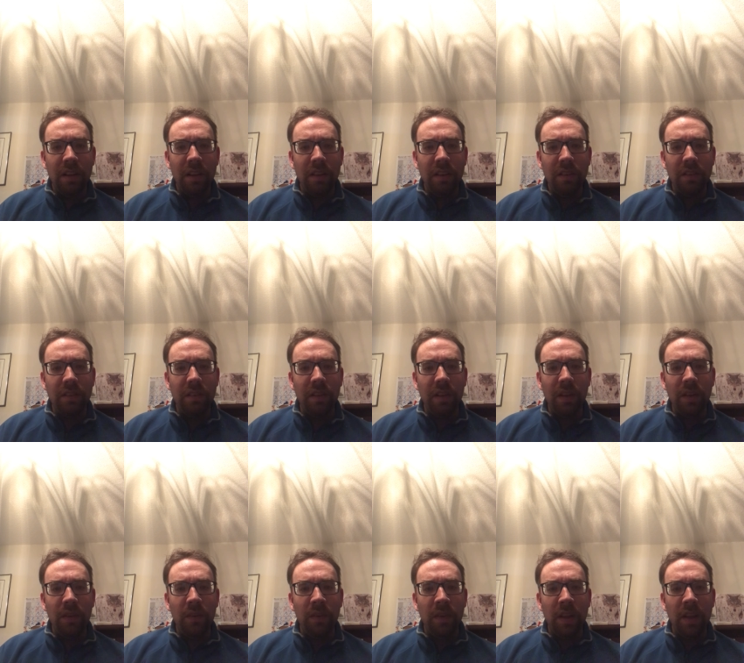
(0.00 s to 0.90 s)

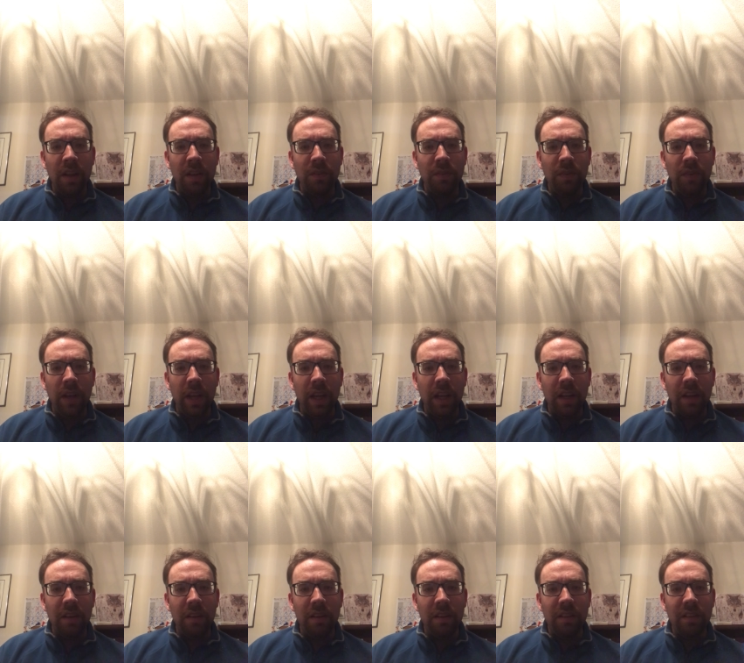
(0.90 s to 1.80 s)
So if we
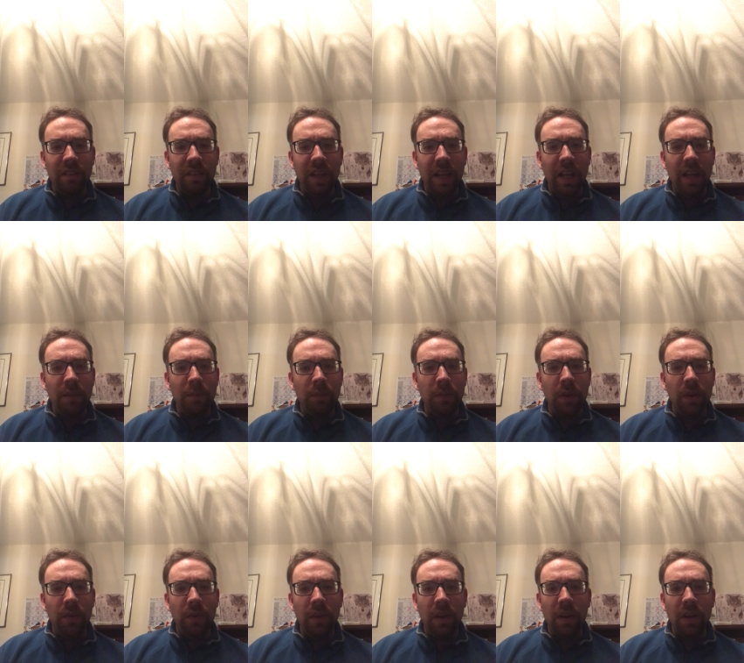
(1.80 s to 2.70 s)
can just keep
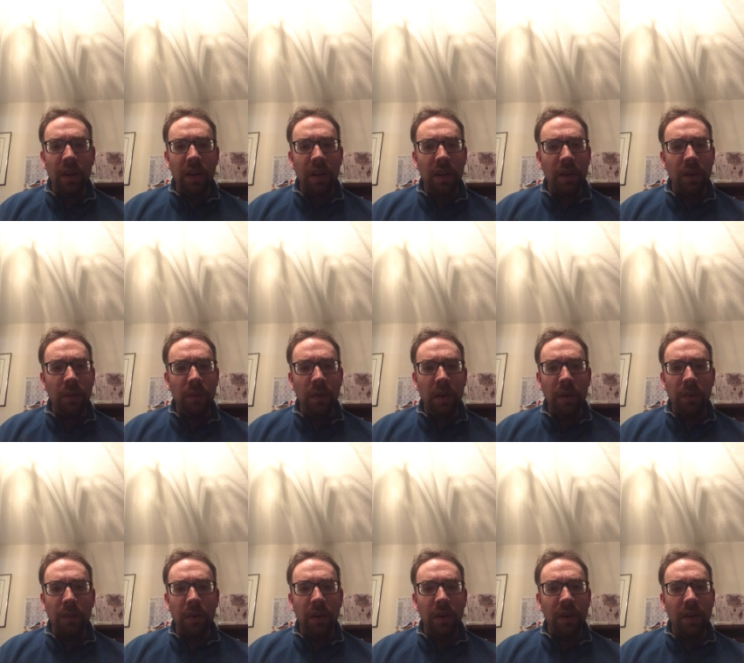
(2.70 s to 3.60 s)
doing what
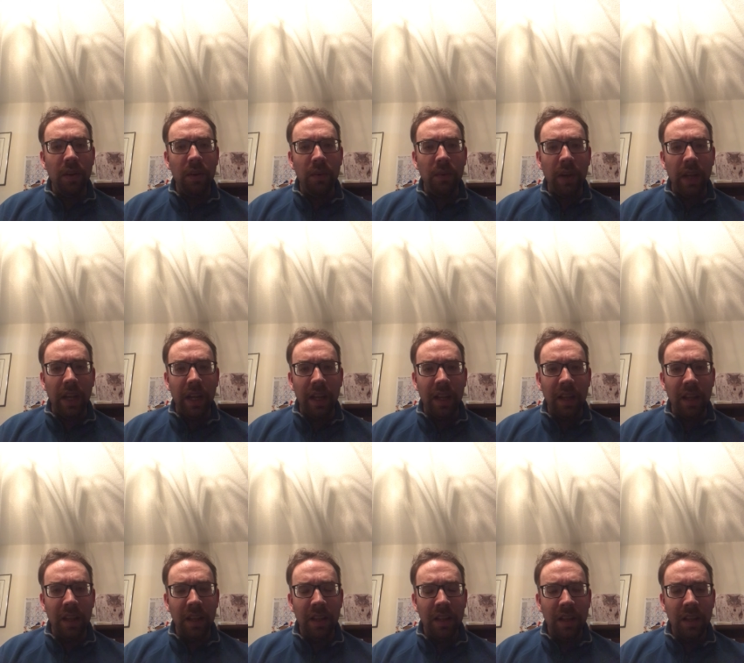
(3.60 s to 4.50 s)
we're doing,
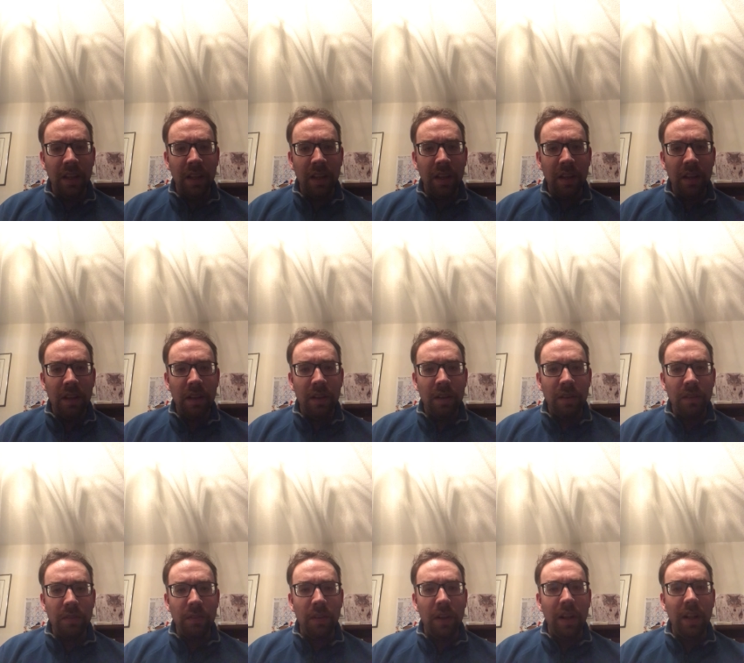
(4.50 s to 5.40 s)

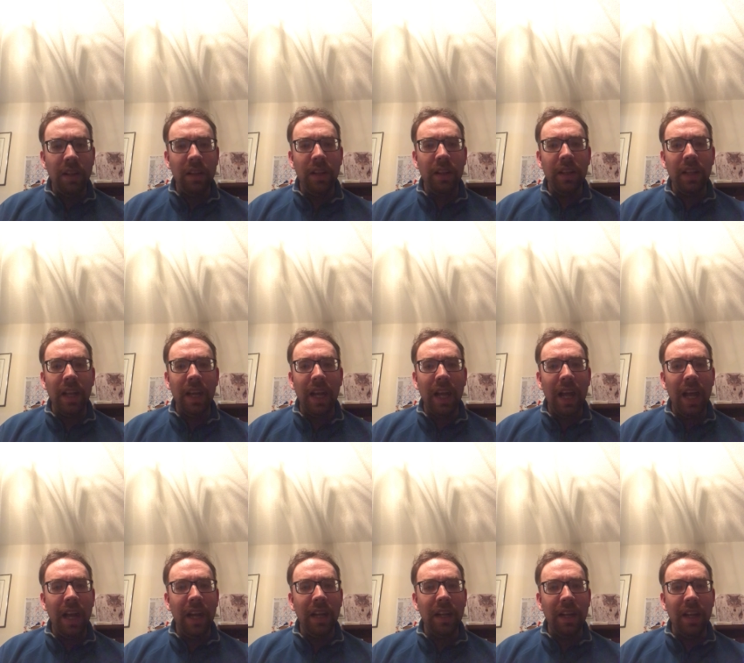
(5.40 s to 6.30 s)
follow the
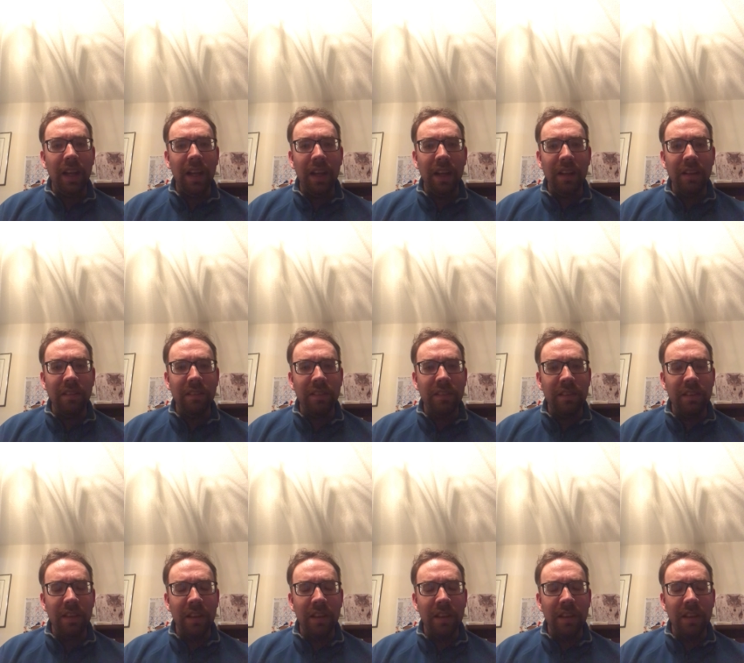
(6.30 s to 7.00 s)
guidelines,